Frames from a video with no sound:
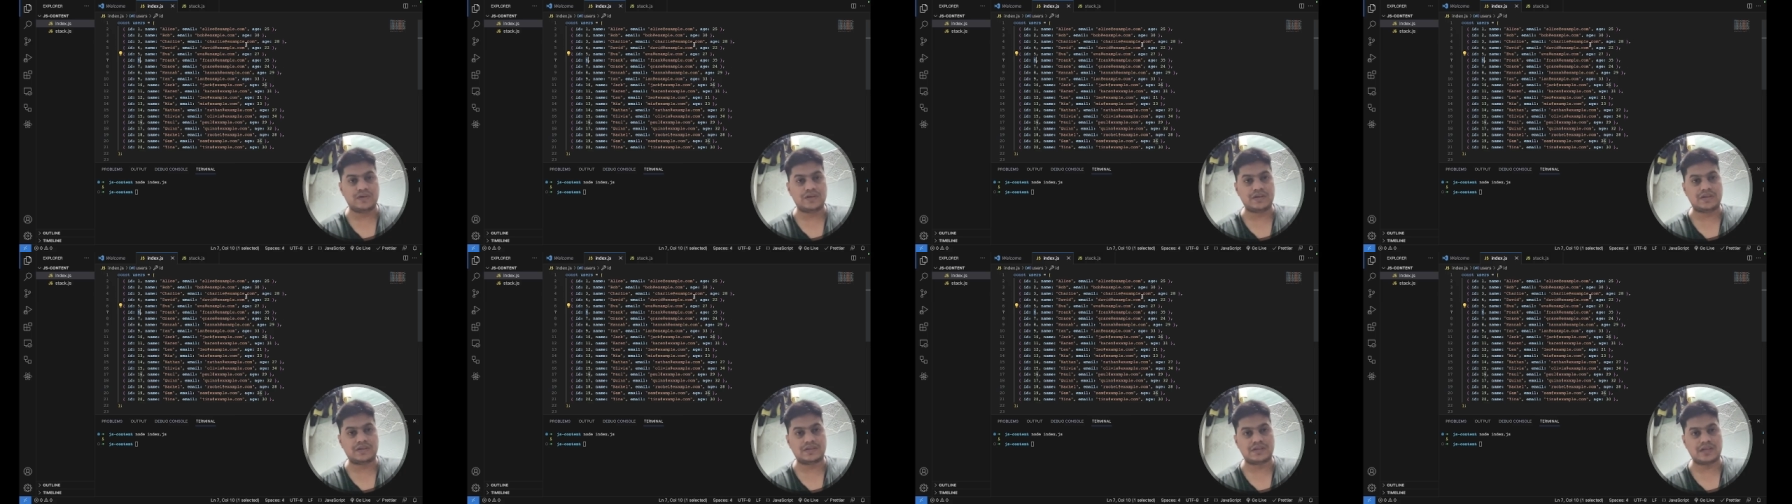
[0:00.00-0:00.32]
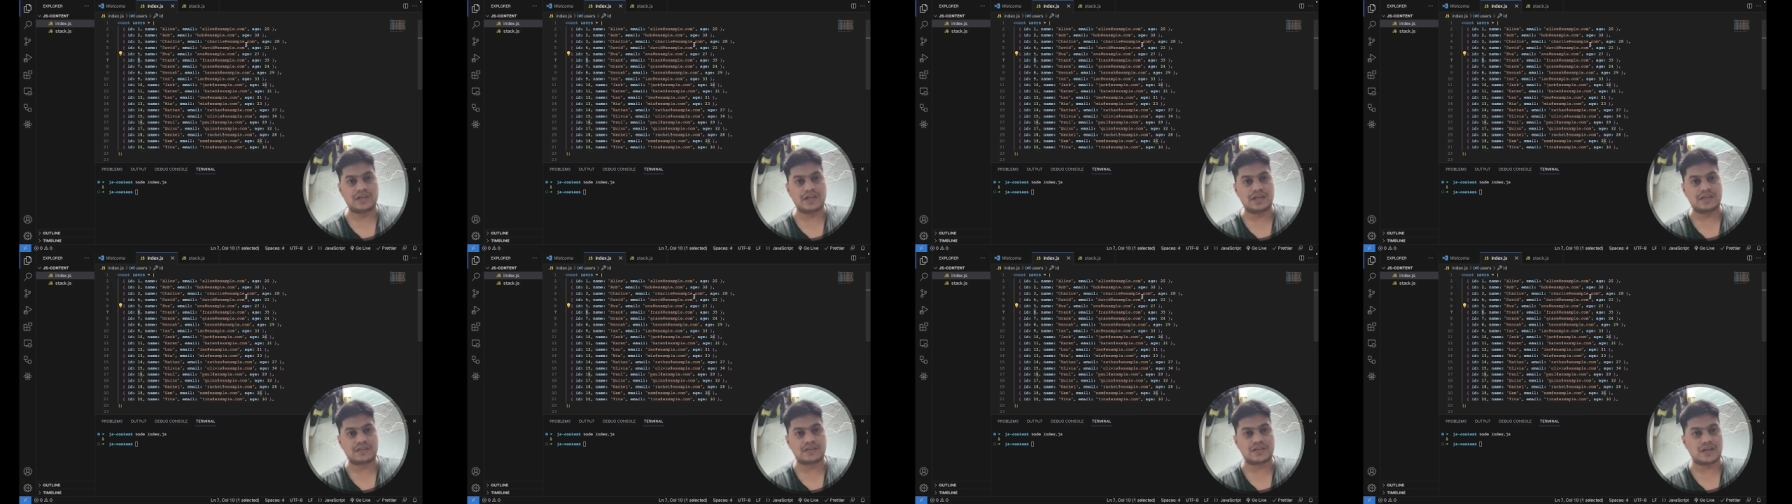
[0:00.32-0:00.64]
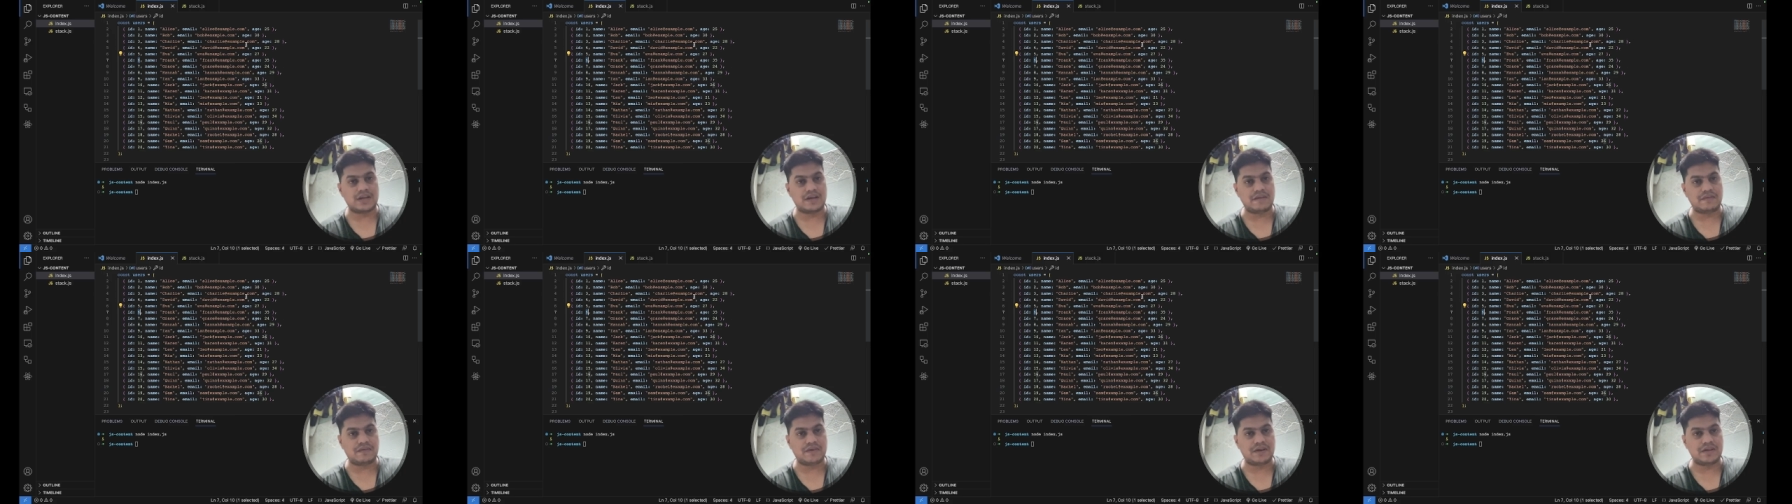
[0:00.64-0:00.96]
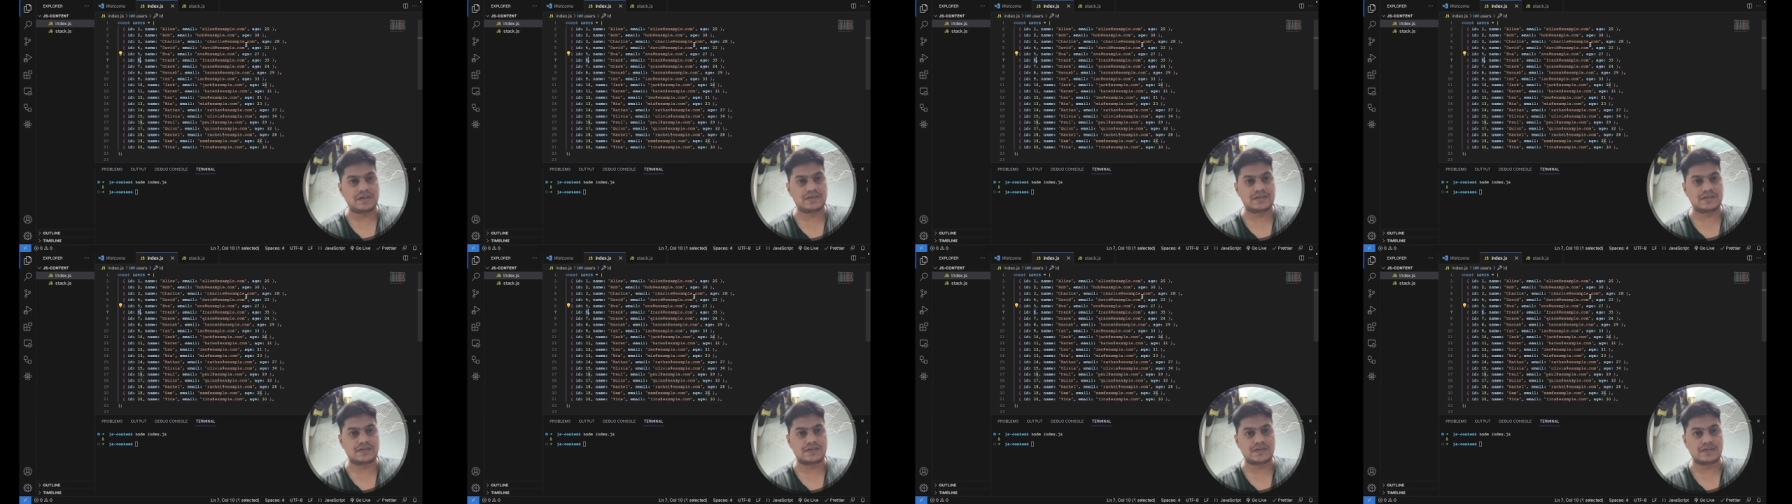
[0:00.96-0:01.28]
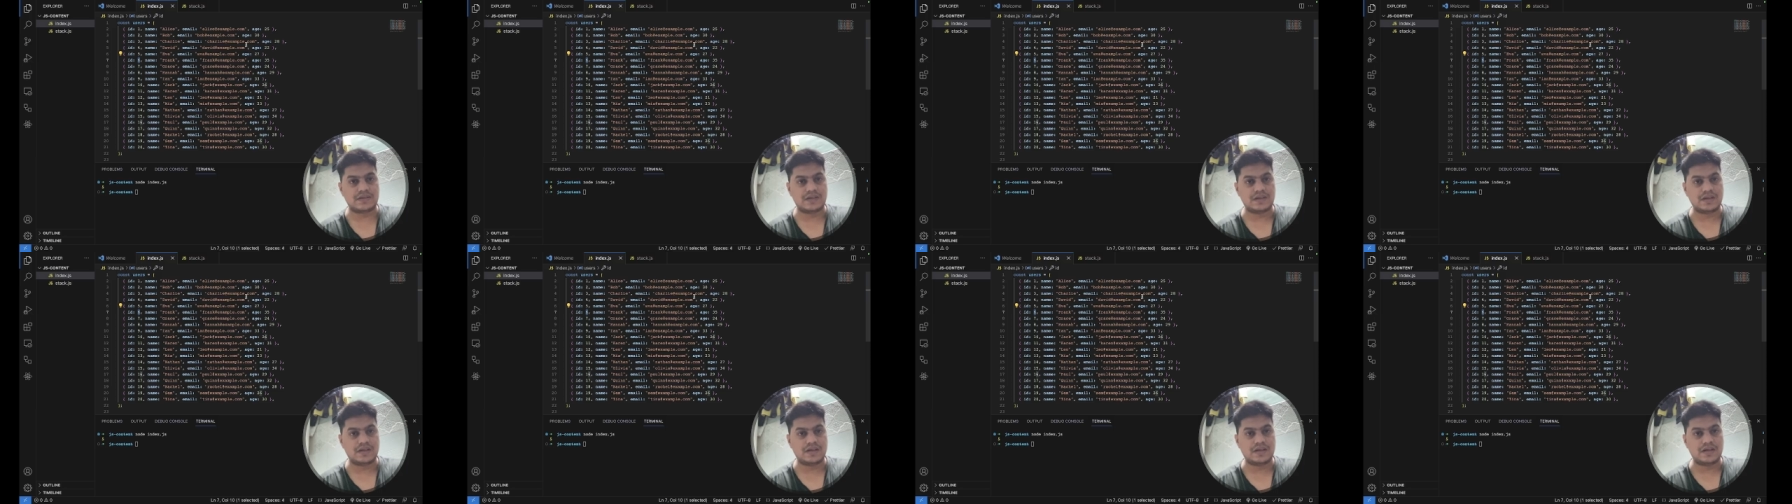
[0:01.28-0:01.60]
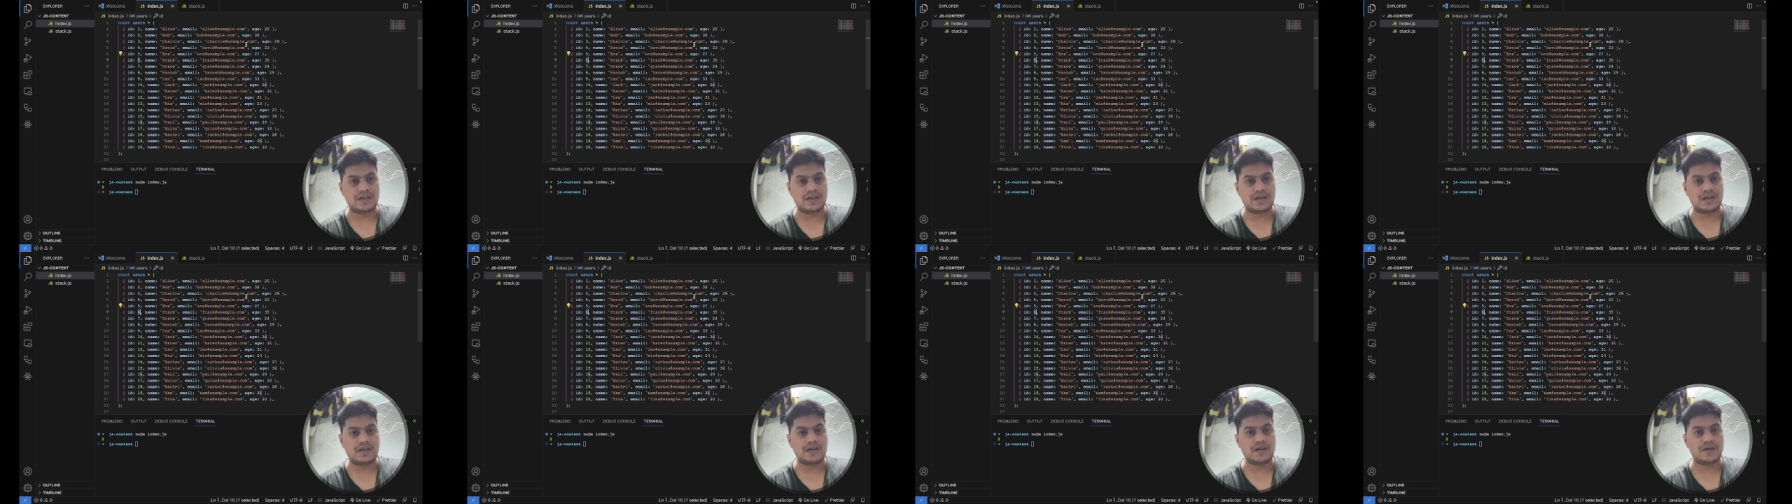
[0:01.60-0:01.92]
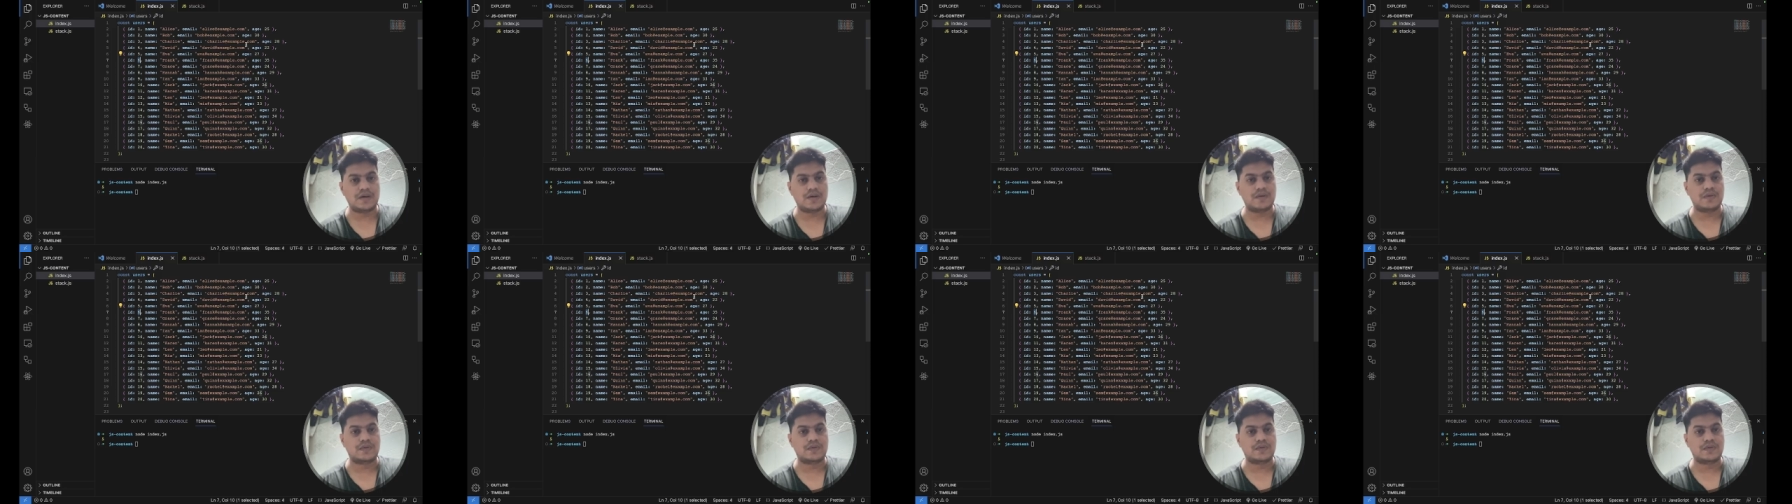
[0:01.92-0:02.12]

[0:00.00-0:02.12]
it's a reference, right?